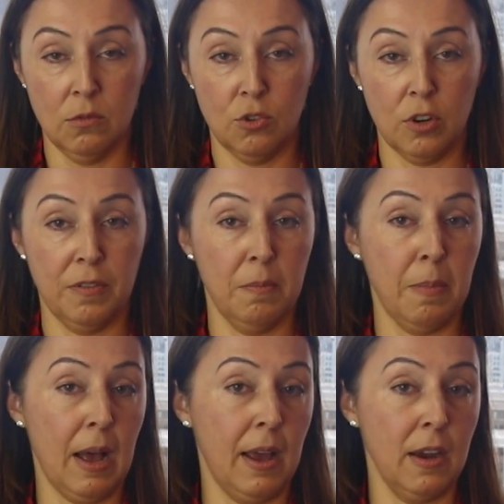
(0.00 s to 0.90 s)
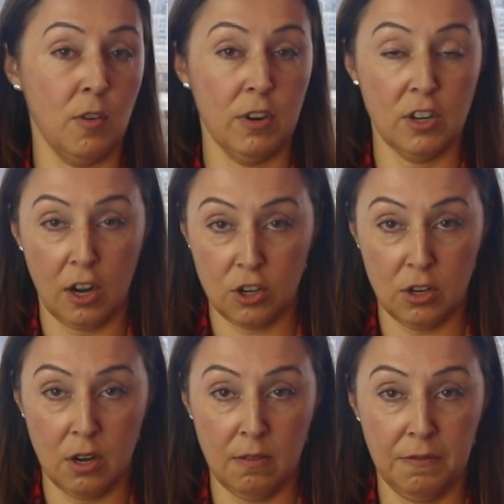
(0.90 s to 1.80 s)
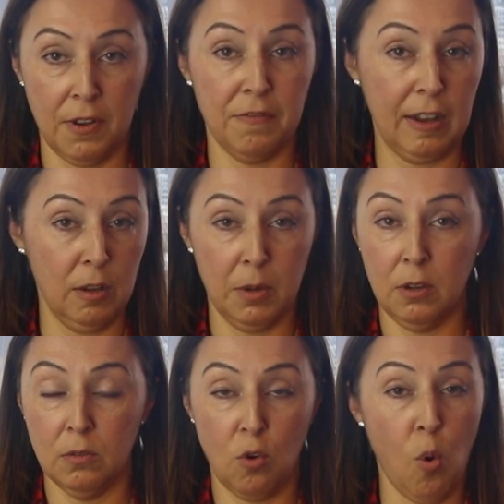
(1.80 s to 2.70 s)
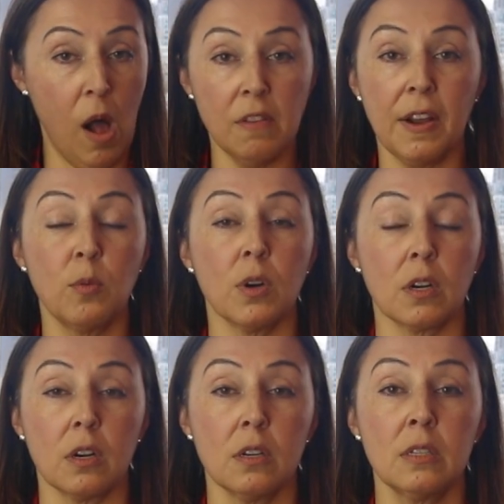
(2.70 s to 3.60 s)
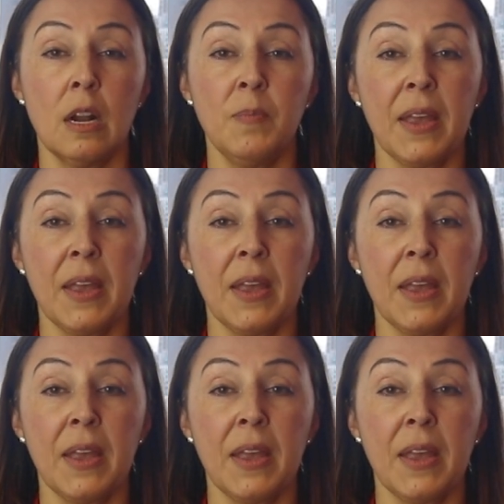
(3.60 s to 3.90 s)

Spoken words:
driven by a reduction of available qualified workers,